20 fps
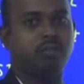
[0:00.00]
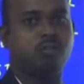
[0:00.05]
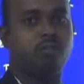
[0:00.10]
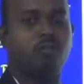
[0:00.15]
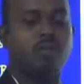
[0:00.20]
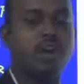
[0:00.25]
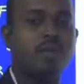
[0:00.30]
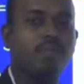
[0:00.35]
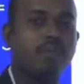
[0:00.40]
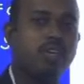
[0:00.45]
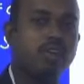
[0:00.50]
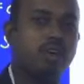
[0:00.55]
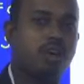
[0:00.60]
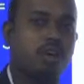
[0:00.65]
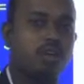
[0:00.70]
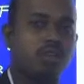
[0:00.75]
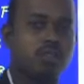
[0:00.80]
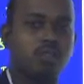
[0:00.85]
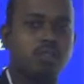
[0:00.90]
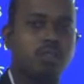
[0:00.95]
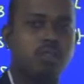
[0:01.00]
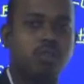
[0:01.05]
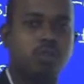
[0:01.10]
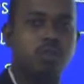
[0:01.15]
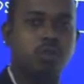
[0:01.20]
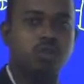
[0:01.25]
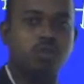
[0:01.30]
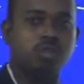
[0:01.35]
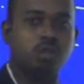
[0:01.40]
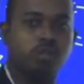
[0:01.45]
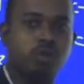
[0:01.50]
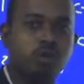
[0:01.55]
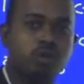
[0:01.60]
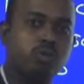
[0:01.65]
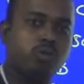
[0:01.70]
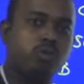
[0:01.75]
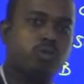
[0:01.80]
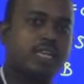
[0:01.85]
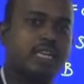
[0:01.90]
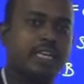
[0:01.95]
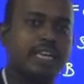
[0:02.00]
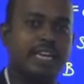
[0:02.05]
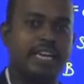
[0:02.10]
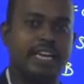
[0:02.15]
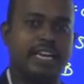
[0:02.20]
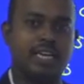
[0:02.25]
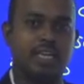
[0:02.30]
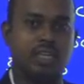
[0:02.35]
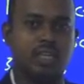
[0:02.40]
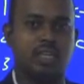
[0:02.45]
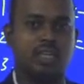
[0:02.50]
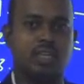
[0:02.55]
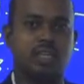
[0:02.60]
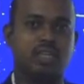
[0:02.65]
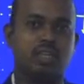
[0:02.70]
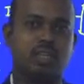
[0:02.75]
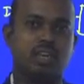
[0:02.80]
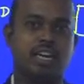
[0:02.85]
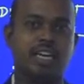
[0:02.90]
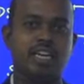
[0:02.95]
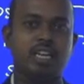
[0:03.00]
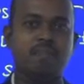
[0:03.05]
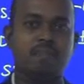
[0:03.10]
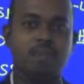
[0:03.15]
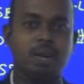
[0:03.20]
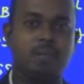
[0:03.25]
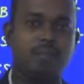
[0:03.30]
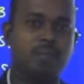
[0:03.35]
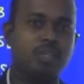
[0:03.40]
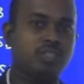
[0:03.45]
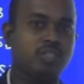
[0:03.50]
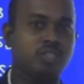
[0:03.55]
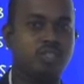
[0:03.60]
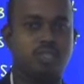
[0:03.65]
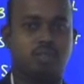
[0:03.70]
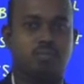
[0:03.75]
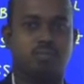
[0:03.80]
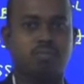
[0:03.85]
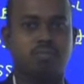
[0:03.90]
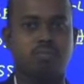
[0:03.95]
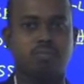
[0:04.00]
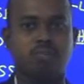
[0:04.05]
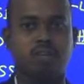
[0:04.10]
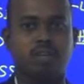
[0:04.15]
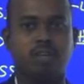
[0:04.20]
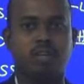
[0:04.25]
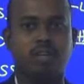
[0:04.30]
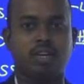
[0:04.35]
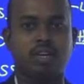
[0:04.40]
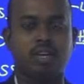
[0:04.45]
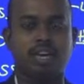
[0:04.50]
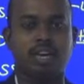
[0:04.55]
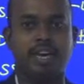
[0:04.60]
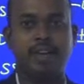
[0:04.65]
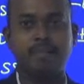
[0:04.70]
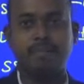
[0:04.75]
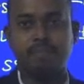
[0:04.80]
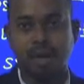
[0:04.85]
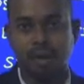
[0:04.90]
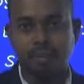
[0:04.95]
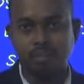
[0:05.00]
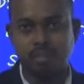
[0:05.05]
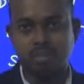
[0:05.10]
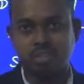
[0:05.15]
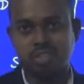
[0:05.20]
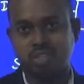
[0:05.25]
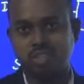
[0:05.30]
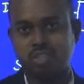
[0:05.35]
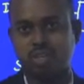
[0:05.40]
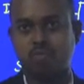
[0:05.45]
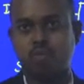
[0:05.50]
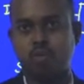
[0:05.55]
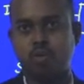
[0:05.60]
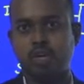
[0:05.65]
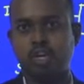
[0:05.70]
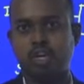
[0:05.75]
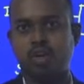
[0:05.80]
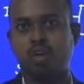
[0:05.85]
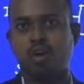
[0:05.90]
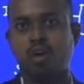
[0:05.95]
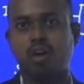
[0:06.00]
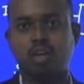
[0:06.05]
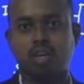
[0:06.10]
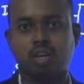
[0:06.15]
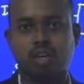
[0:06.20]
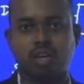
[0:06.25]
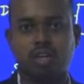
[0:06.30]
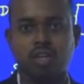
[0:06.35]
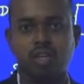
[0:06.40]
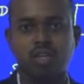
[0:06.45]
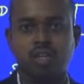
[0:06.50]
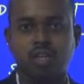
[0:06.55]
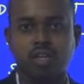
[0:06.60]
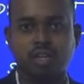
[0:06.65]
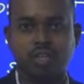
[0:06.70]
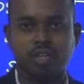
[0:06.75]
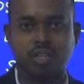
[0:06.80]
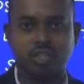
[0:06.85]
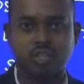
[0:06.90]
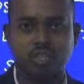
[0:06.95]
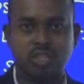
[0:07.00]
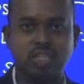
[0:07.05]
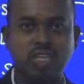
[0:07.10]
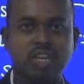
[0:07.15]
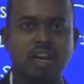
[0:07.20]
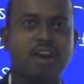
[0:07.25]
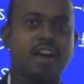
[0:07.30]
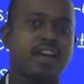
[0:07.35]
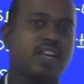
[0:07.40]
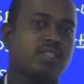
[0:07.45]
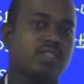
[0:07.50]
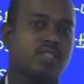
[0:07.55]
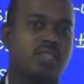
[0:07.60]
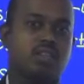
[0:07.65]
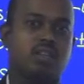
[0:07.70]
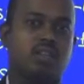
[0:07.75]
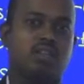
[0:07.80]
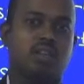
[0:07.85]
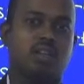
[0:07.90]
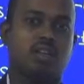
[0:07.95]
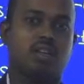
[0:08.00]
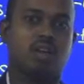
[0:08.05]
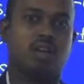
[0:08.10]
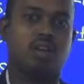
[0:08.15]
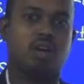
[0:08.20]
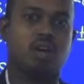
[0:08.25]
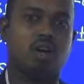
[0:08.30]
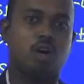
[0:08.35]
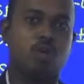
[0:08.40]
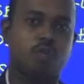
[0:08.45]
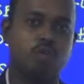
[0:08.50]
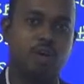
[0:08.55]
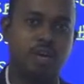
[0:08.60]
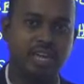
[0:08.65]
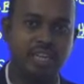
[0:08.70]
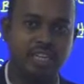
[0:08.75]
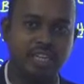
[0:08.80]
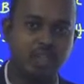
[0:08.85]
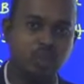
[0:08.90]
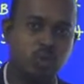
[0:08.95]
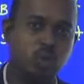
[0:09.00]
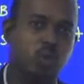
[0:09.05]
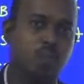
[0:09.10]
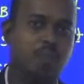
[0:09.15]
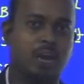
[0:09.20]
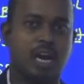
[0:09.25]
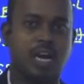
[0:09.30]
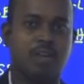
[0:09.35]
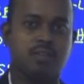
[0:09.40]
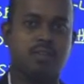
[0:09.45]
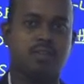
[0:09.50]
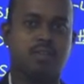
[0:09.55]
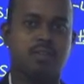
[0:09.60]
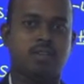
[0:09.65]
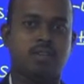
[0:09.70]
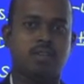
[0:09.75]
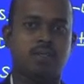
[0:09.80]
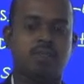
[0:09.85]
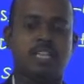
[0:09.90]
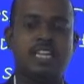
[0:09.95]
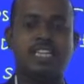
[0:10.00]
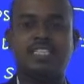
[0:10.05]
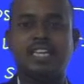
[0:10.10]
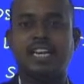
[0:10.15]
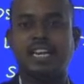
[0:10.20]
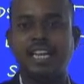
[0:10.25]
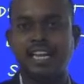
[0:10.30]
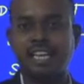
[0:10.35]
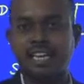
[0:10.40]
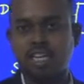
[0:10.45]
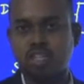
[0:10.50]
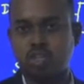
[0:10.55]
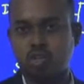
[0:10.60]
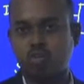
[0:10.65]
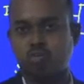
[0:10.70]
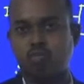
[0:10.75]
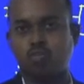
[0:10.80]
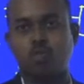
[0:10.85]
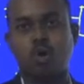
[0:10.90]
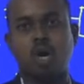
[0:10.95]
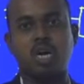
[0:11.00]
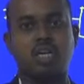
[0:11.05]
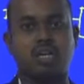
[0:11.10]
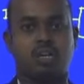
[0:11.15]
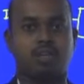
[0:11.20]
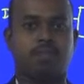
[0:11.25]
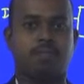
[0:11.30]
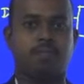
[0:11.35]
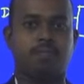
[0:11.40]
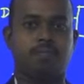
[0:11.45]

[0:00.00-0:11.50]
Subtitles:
Why? Because suppose you can take any plumbing system. In plumbing system, we are not synchronizing of any two pipes. There is a leakage of water.